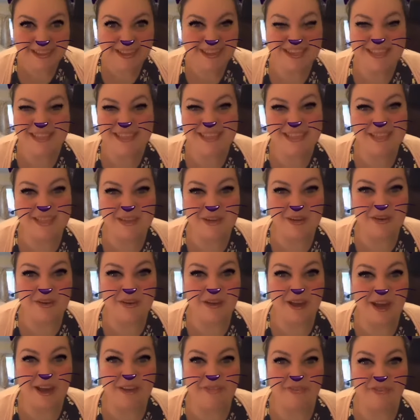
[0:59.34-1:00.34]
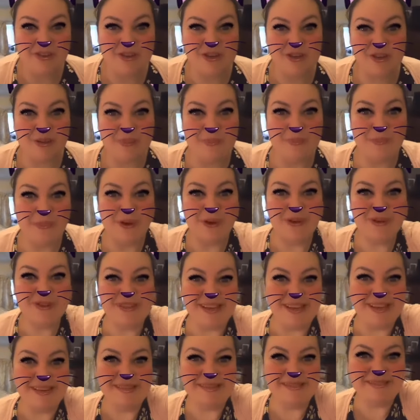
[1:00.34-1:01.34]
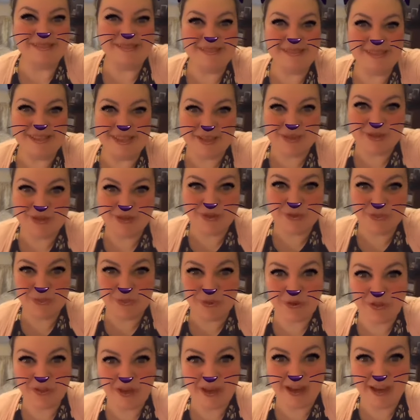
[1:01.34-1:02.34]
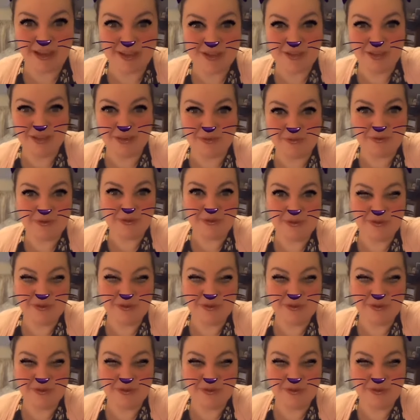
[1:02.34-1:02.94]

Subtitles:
This isn't an official unboxing. It's just one that I do.